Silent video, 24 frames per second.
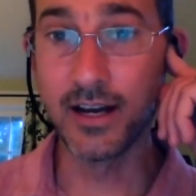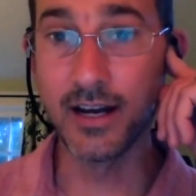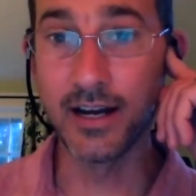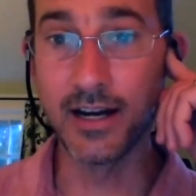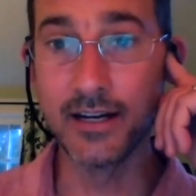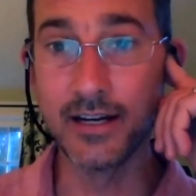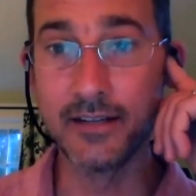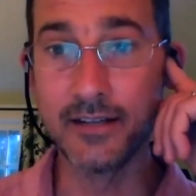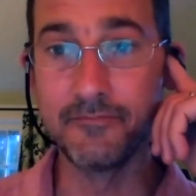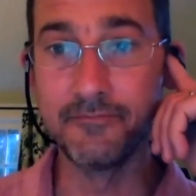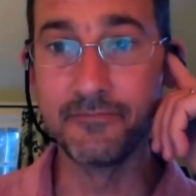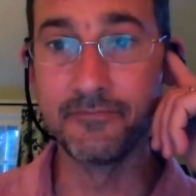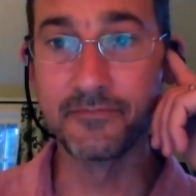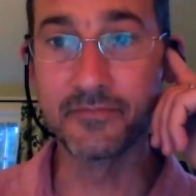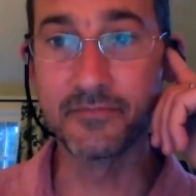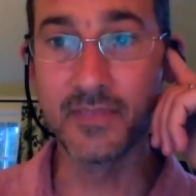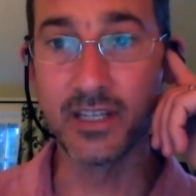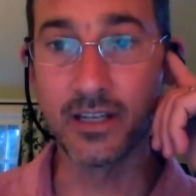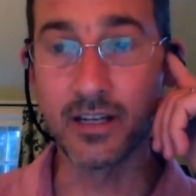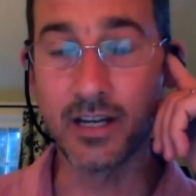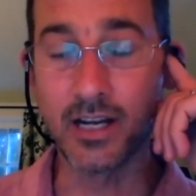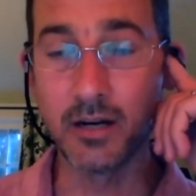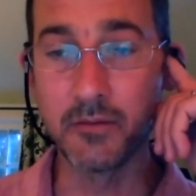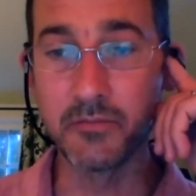Um,
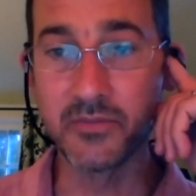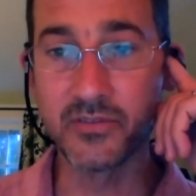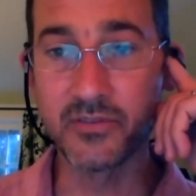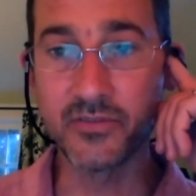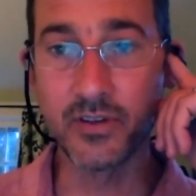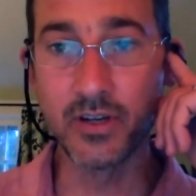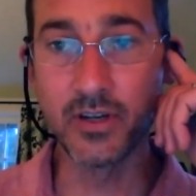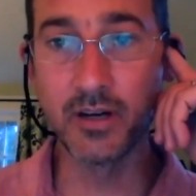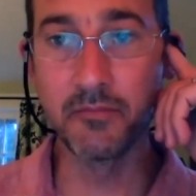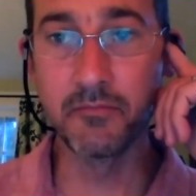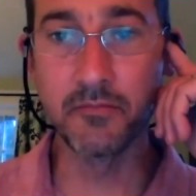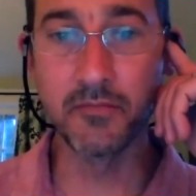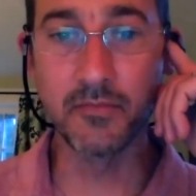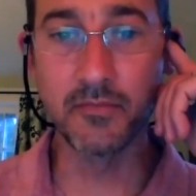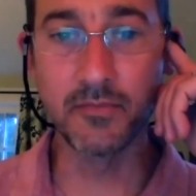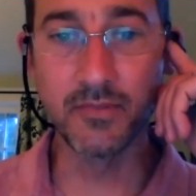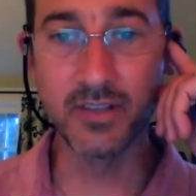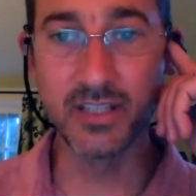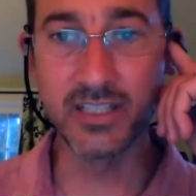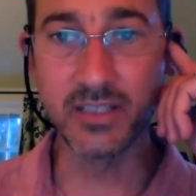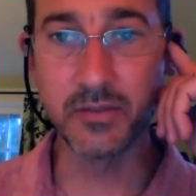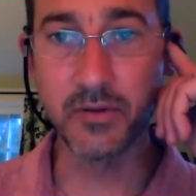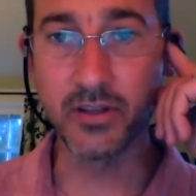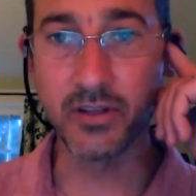it comes from
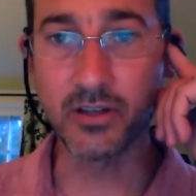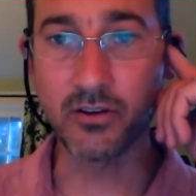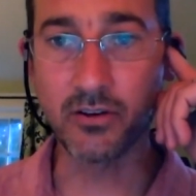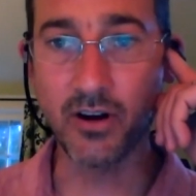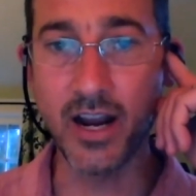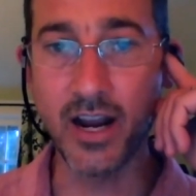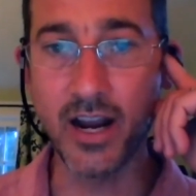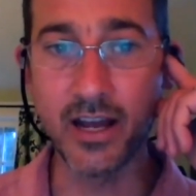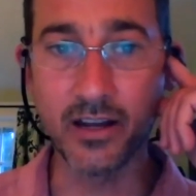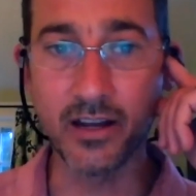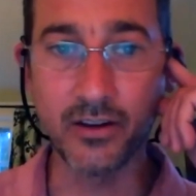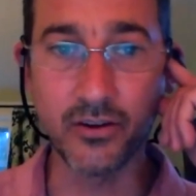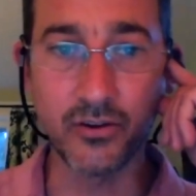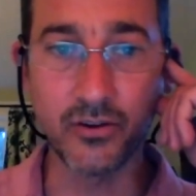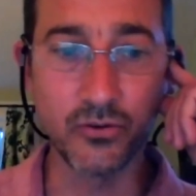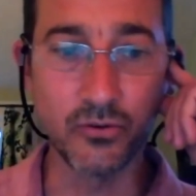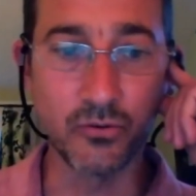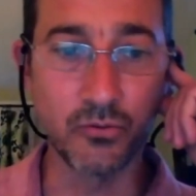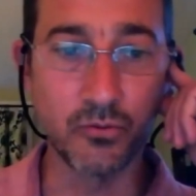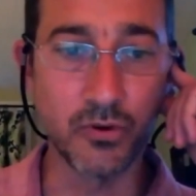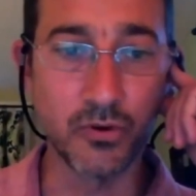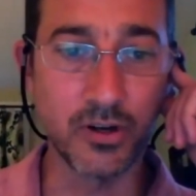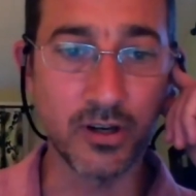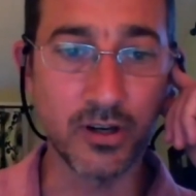Elizabeth Craig,
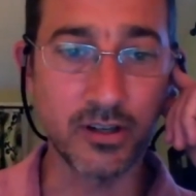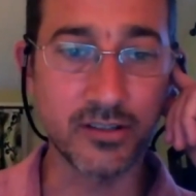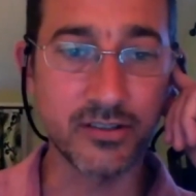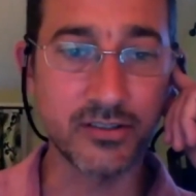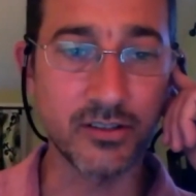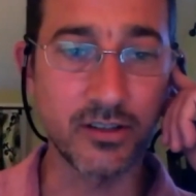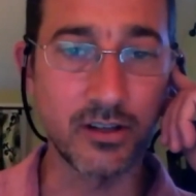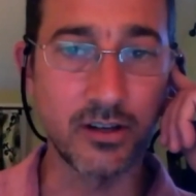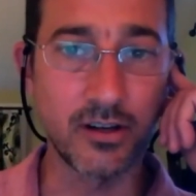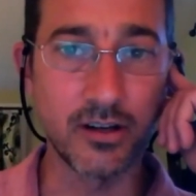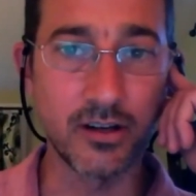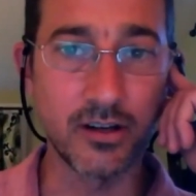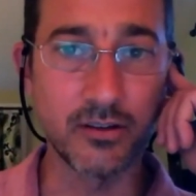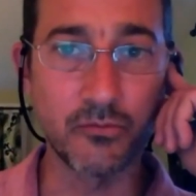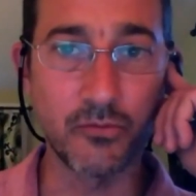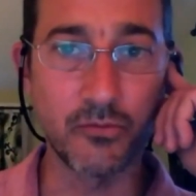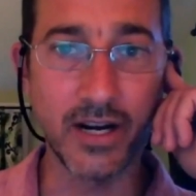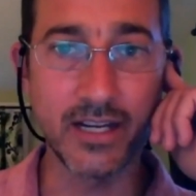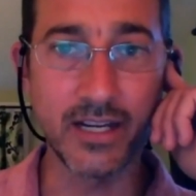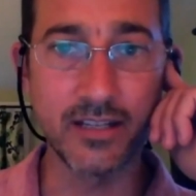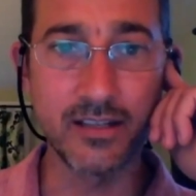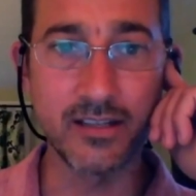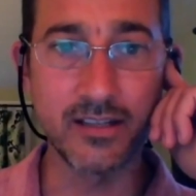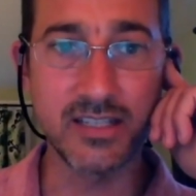who works on
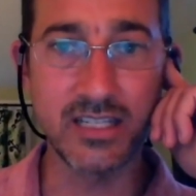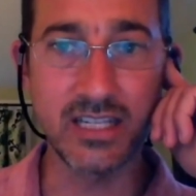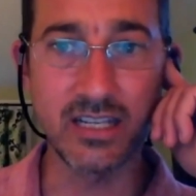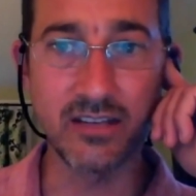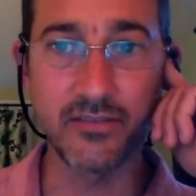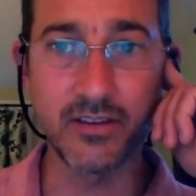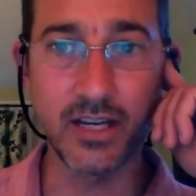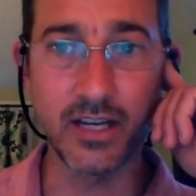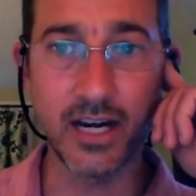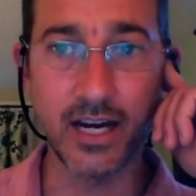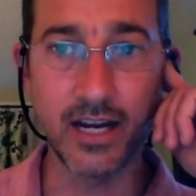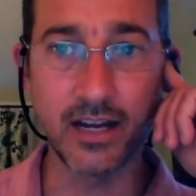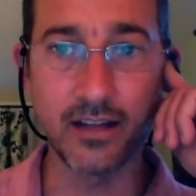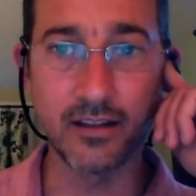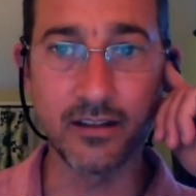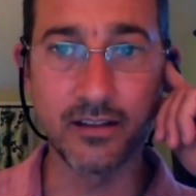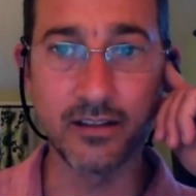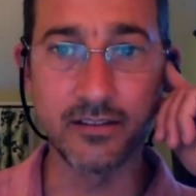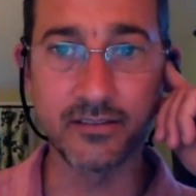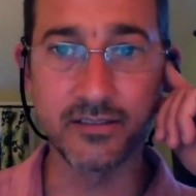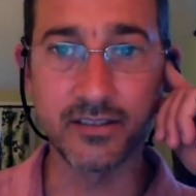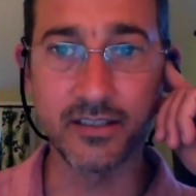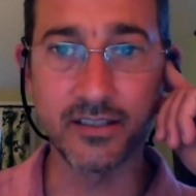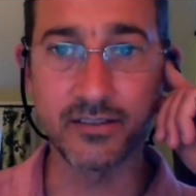White and Seavey
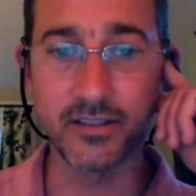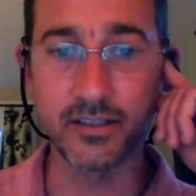Islands.